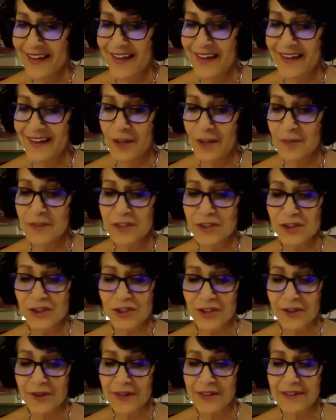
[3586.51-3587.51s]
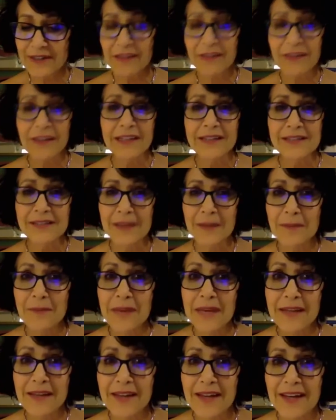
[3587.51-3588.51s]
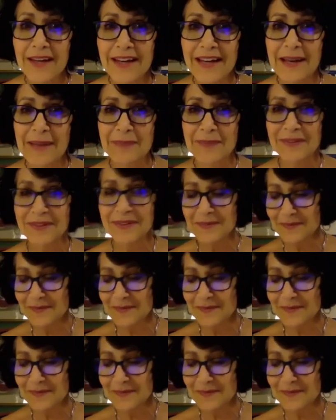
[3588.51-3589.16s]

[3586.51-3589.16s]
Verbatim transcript: And I'll be sharing the things that made that happen.